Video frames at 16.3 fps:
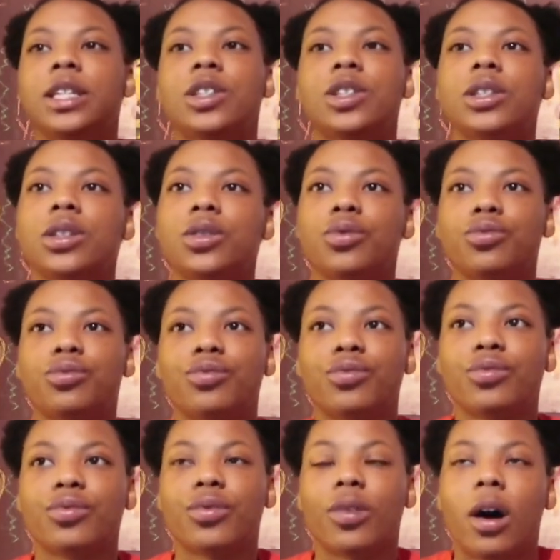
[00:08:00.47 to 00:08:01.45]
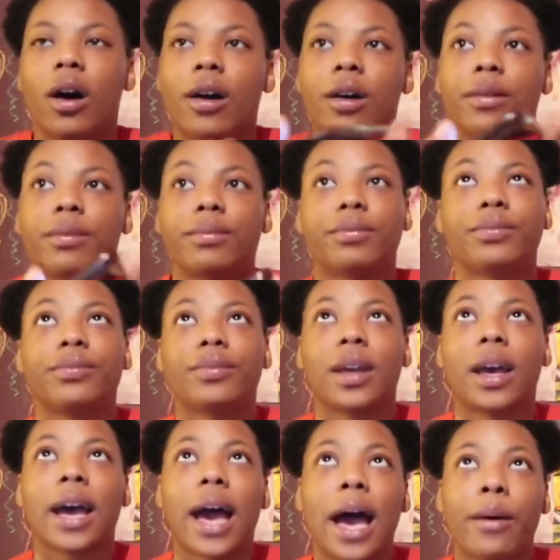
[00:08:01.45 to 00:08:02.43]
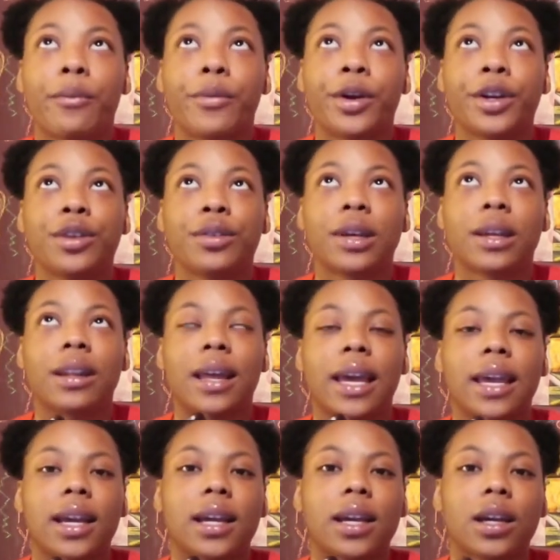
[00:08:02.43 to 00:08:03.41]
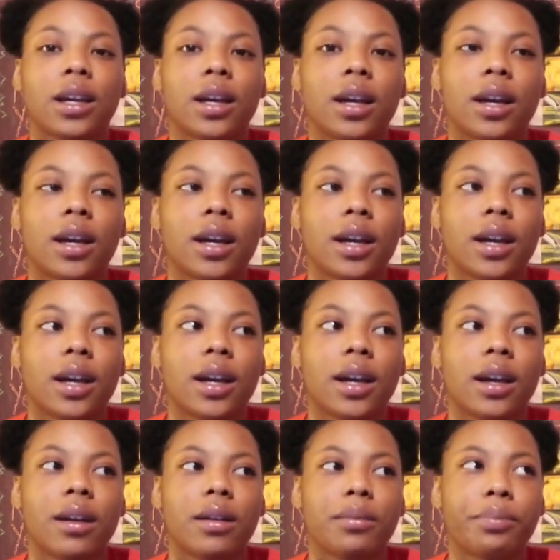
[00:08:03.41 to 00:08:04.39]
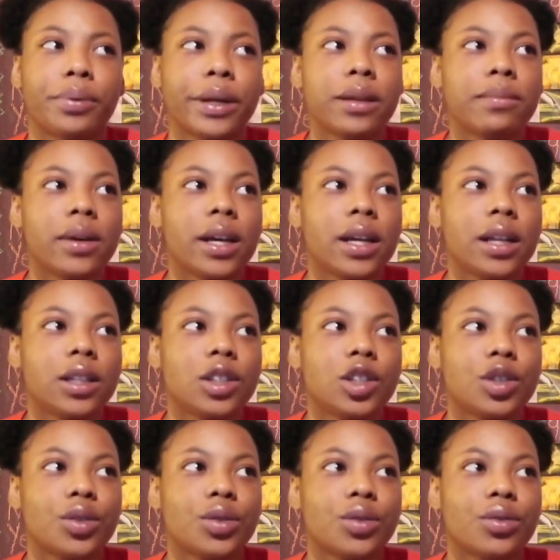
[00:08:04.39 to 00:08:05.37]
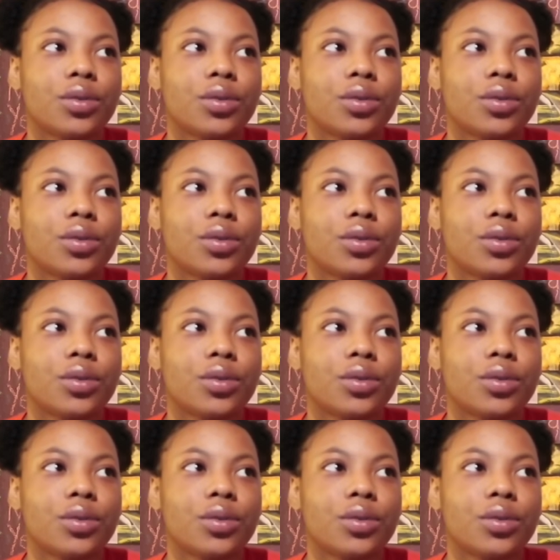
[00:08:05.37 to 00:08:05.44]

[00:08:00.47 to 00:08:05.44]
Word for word: It's just um, an app where you can like pretty much,